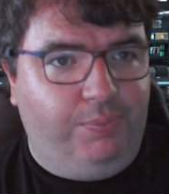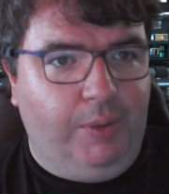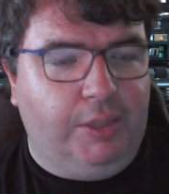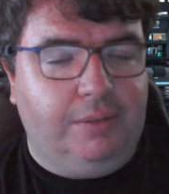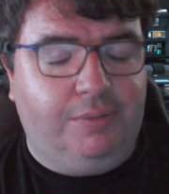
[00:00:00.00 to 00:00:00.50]

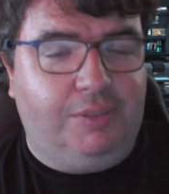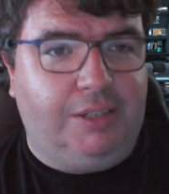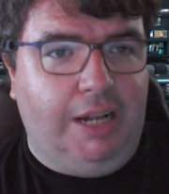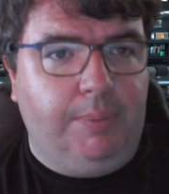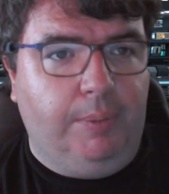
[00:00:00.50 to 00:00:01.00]
are the kind
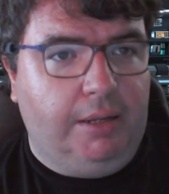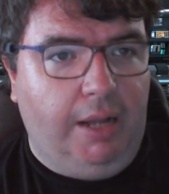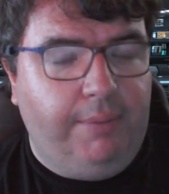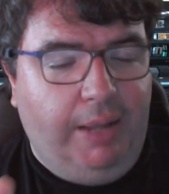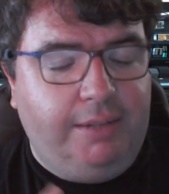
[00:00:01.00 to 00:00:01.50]
of people like
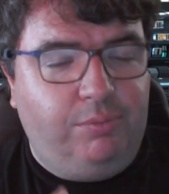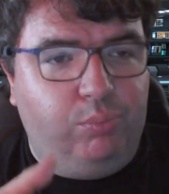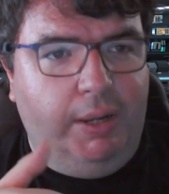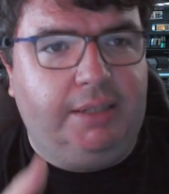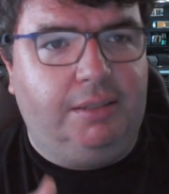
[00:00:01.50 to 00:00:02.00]
I
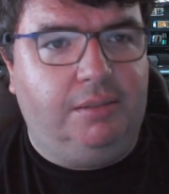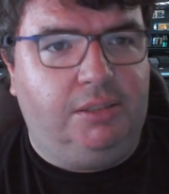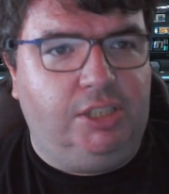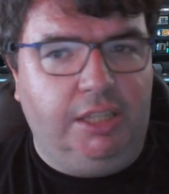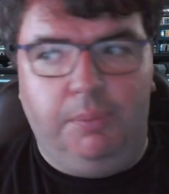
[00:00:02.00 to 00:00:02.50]
I
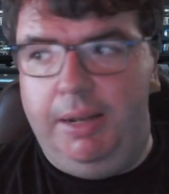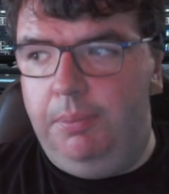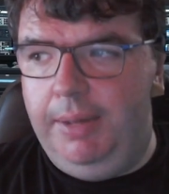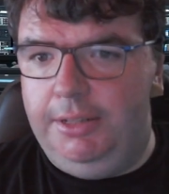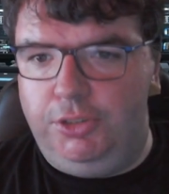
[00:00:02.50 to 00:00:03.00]
see them at
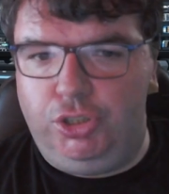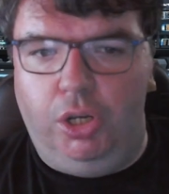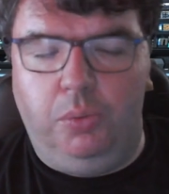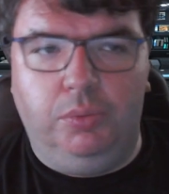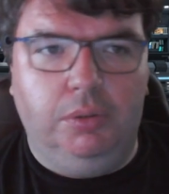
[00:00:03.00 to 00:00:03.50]
a metal show.